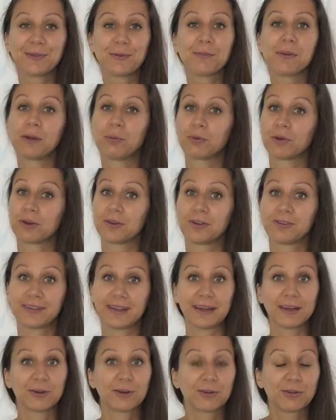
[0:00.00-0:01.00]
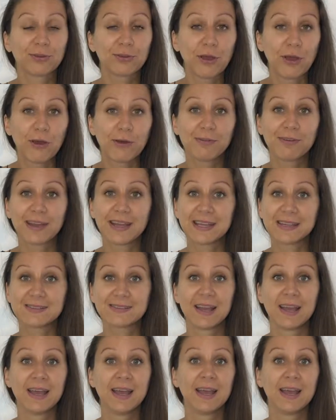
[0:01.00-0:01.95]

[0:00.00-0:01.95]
You might want to send out surveys,